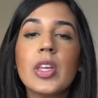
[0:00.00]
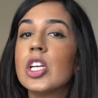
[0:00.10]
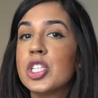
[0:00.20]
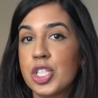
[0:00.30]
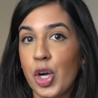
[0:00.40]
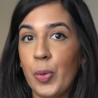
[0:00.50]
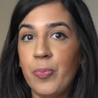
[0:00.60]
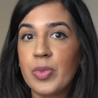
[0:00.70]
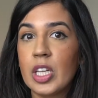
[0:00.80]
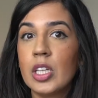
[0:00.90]
So,
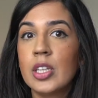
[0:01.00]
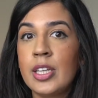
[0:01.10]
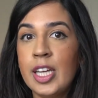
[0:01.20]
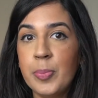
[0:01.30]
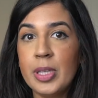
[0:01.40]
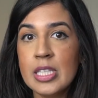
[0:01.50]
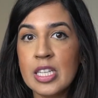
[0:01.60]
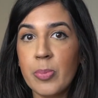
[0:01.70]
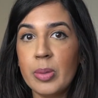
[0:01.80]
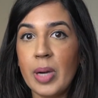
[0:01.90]
Keep this
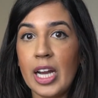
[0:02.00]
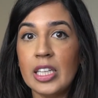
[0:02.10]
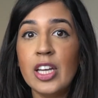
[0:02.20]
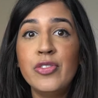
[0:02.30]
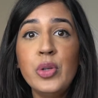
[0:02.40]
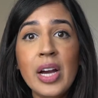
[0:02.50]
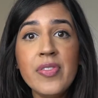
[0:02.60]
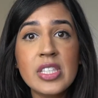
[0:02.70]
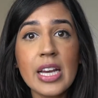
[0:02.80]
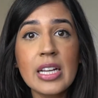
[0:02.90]
tip in mind. If you have
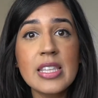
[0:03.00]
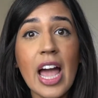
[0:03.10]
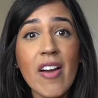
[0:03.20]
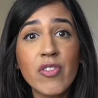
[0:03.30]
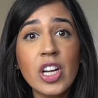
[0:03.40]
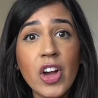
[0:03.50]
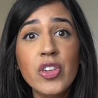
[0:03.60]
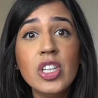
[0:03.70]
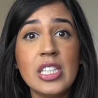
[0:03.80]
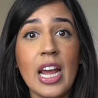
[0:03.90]
sex every
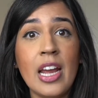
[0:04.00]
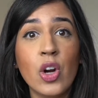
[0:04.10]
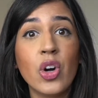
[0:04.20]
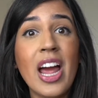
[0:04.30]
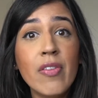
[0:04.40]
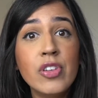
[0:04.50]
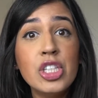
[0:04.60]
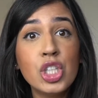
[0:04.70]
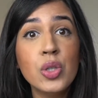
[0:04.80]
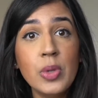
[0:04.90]
other day or every
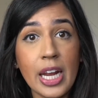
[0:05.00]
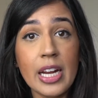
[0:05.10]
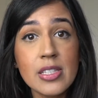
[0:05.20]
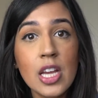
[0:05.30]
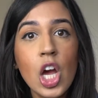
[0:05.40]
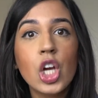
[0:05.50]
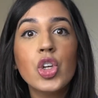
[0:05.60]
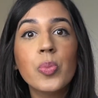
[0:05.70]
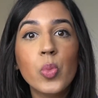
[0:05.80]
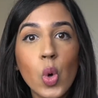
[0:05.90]
two days,
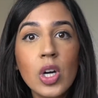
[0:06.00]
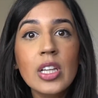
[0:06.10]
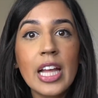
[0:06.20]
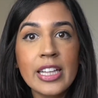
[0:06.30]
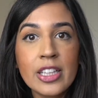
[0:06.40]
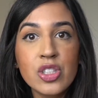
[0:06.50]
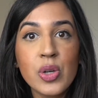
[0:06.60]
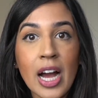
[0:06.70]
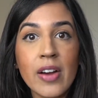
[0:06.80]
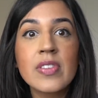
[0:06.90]
you're more likely to
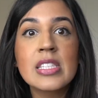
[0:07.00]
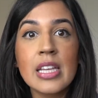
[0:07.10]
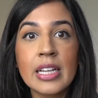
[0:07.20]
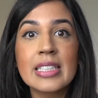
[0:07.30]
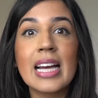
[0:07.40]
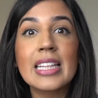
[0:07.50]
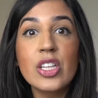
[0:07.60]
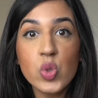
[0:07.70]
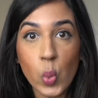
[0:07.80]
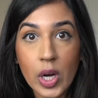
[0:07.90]
have sex at
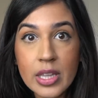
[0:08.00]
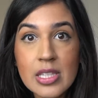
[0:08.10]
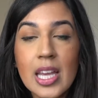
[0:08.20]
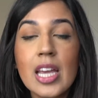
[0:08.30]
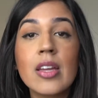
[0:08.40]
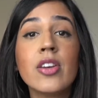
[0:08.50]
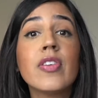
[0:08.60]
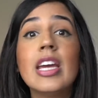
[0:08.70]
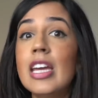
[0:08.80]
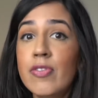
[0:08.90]
least once, and
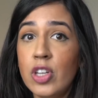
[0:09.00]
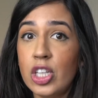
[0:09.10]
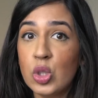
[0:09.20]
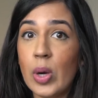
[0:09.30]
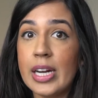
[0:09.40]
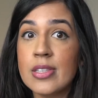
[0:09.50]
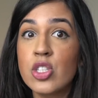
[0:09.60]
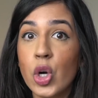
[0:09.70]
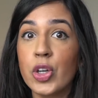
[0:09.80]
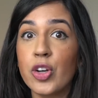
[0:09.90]
if not twice,
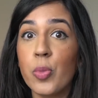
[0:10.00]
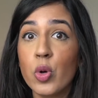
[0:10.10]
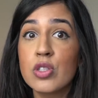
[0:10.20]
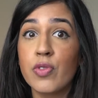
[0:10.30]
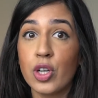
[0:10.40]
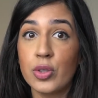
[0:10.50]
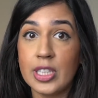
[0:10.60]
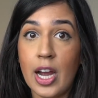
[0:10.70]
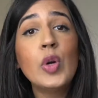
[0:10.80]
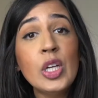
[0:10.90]
during your most fertile
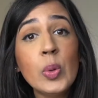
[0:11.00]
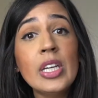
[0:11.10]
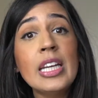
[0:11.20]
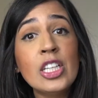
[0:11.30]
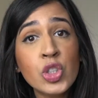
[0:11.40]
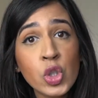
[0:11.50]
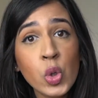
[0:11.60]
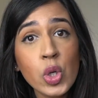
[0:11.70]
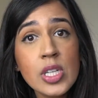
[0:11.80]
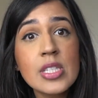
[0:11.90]
time. Frequent
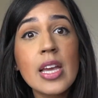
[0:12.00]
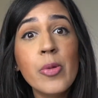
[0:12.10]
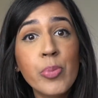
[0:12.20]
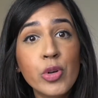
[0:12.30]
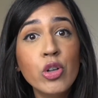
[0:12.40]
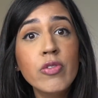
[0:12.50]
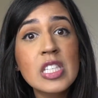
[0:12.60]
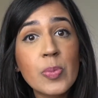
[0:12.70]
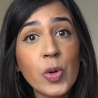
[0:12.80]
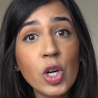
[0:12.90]
intercourse improves
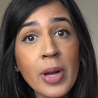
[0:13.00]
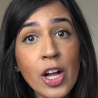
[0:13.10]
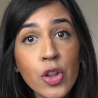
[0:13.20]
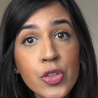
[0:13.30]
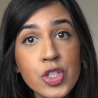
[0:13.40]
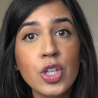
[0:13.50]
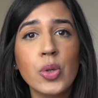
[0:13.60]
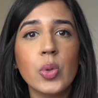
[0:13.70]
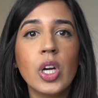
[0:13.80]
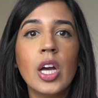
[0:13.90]
sperm health
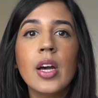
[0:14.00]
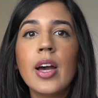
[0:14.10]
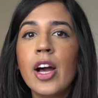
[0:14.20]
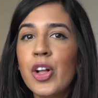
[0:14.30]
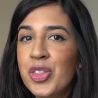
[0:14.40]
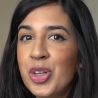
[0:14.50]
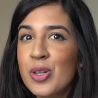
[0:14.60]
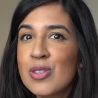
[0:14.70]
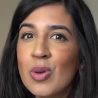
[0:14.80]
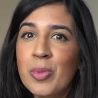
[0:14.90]
too.
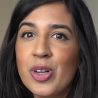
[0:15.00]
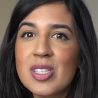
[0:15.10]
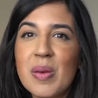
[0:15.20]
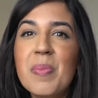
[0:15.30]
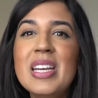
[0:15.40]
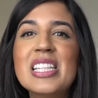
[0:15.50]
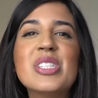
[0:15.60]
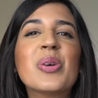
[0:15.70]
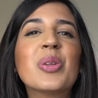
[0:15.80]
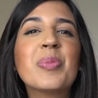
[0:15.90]
Healthier swimmers means
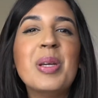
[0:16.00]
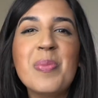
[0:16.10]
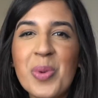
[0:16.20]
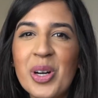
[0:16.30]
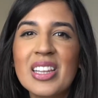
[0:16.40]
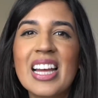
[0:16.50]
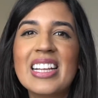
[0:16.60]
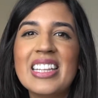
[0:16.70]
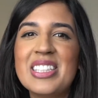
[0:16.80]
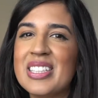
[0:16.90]
you'll be more
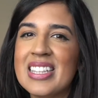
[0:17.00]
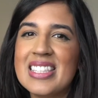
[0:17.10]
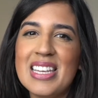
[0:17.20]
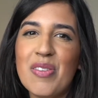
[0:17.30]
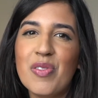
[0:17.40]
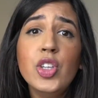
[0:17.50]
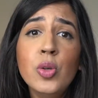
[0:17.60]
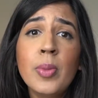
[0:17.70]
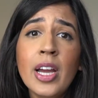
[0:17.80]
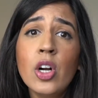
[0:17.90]
likely to conceive.
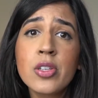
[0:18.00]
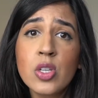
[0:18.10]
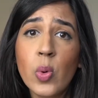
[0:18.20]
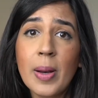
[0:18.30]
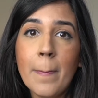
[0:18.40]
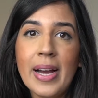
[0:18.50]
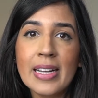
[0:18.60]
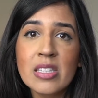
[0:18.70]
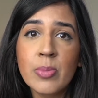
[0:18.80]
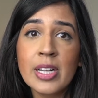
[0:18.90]
You might also want to
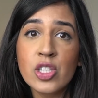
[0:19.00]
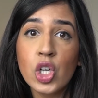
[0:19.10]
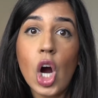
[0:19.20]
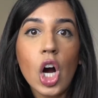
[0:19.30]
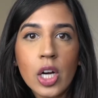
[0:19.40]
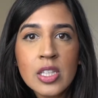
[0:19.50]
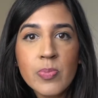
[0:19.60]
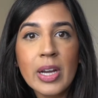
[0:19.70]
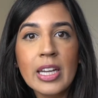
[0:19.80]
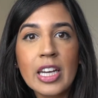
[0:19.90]
maximize your odds
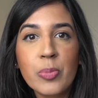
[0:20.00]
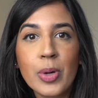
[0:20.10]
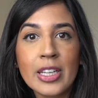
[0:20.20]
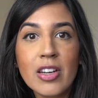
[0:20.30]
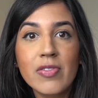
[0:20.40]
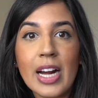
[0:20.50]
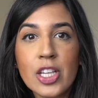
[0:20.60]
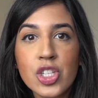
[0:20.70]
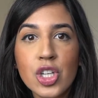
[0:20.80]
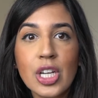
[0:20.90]
by getting pregnant
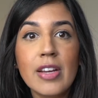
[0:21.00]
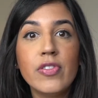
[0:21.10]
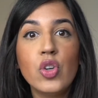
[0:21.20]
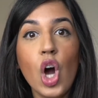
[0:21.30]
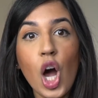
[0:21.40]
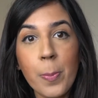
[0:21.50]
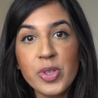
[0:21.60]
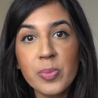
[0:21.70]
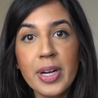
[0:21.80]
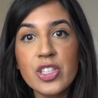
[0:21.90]
faster if you
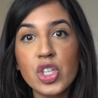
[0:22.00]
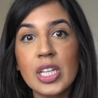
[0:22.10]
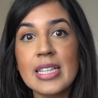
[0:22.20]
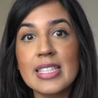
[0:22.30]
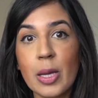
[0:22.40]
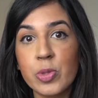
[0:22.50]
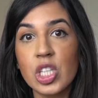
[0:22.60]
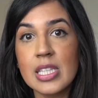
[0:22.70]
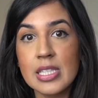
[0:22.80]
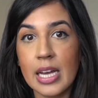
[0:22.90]
optimize your
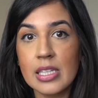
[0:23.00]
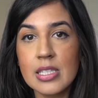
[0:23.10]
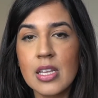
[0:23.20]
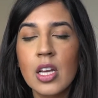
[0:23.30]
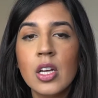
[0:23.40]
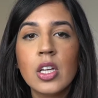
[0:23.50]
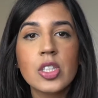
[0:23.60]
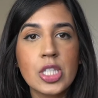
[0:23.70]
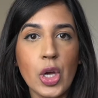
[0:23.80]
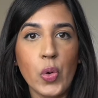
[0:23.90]
conception sex.
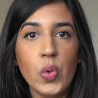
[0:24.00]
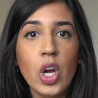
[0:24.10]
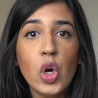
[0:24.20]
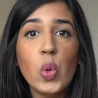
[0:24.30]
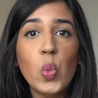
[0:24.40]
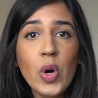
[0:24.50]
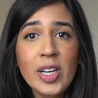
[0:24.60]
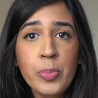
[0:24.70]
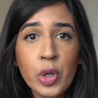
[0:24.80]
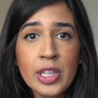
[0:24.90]
So, one
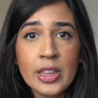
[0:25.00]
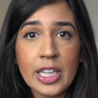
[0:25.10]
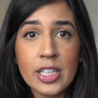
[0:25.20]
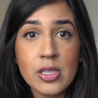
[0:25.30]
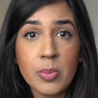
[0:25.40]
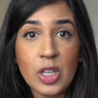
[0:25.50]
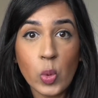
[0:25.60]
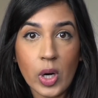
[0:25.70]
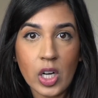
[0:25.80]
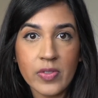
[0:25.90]
important thing to be
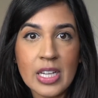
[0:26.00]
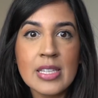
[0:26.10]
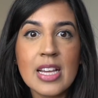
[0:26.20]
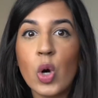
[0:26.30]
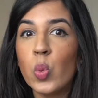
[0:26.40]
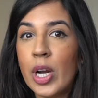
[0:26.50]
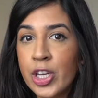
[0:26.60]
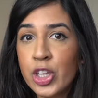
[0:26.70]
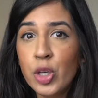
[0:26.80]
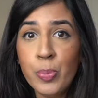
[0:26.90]
aware of is that
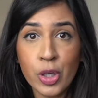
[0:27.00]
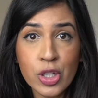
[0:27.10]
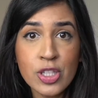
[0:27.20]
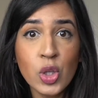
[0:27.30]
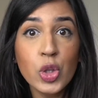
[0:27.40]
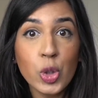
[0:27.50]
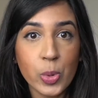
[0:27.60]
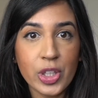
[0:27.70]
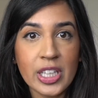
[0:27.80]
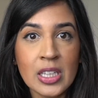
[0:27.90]
regular personal
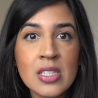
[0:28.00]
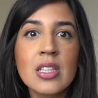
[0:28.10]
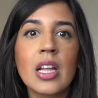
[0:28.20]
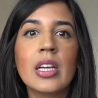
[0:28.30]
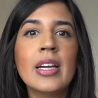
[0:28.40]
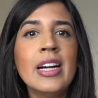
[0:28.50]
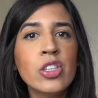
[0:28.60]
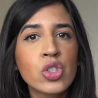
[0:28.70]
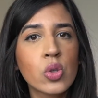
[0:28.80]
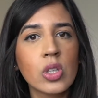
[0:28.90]
lubricants like
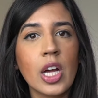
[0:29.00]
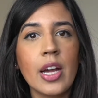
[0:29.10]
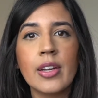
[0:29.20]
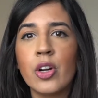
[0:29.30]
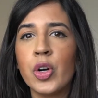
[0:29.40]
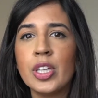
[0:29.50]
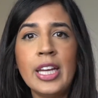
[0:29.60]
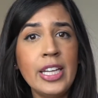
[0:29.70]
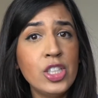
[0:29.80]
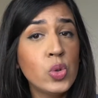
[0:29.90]
Astroglide or
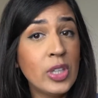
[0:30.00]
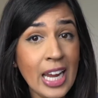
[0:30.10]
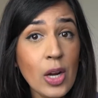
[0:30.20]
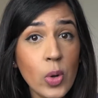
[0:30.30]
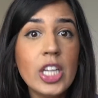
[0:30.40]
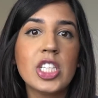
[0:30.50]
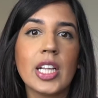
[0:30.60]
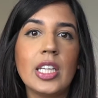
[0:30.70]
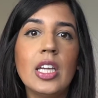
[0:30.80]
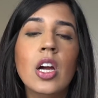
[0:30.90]
K- KY
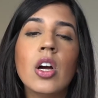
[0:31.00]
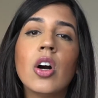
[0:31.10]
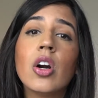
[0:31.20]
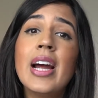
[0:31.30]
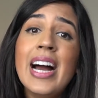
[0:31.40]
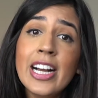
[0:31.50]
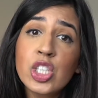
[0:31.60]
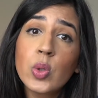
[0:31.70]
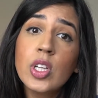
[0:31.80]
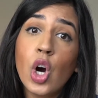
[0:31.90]
Jelly are
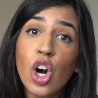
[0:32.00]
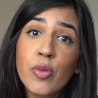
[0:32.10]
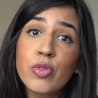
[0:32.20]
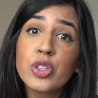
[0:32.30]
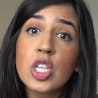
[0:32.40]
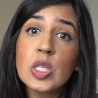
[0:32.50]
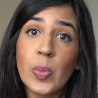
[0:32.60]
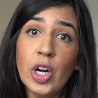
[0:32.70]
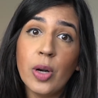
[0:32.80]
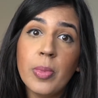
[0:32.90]
actually harmful to
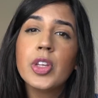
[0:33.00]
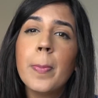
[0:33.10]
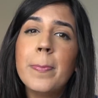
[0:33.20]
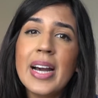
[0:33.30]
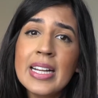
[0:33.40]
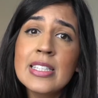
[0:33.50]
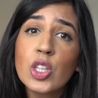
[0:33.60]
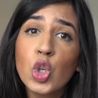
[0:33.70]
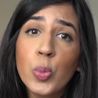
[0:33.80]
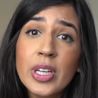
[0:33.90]
sperm. The best
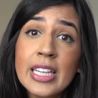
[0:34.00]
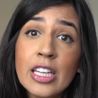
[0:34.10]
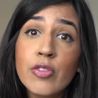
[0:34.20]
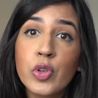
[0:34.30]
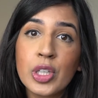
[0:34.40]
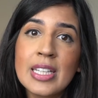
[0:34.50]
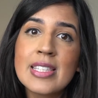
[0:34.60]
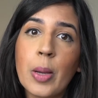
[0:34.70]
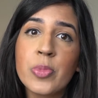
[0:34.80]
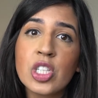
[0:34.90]
lubricant for
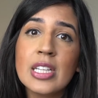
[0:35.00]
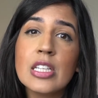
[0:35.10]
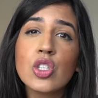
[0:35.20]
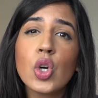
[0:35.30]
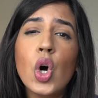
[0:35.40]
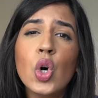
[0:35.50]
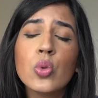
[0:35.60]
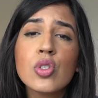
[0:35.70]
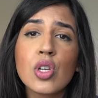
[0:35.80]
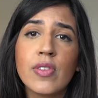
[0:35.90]
conception is your
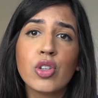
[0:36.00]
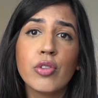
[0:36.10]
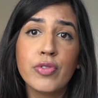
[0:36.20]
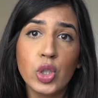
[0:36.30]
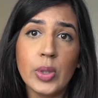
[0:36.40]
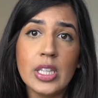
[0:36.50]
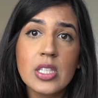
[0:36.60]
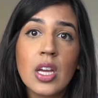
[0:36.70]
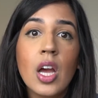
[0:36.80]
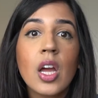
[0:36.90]
own cervical fluids.